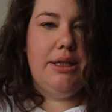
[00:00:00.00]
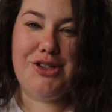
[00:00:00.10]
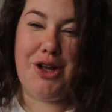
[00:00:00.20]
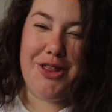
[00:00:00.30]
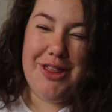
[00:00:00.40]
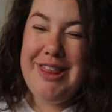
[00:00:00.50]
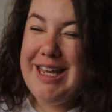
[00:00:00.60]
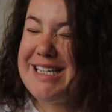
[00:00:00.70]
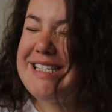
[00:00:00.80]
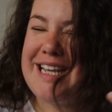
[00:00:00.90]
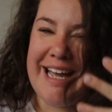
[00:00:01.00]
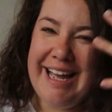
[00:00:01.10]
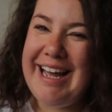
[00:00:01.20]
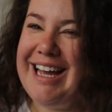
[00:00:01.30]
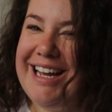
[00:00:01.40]
So this
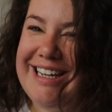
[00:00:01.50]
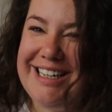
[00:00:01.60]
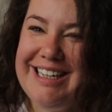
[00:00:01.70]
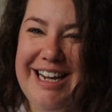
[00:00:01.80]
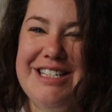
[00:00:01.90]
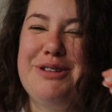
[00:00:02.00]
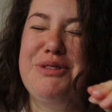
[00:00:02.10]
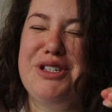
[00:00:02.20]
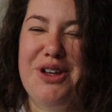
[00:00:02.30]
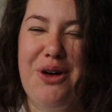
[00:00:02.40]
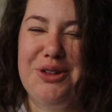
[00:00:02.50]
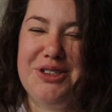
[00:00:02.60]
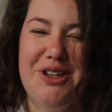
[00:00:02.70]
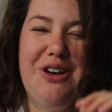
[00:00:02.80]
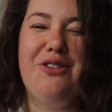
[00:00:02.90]
hair is a
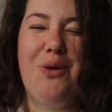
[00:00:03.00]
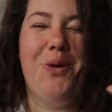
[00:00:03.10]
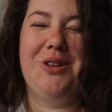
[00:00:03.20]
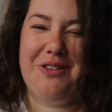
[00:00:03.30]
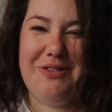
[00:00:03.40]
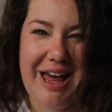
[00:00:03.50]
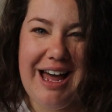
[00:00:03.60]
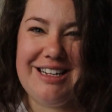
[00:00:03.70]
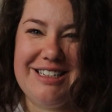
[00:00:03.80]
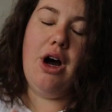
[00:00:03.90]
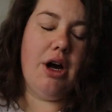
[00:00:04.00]
result of all of that.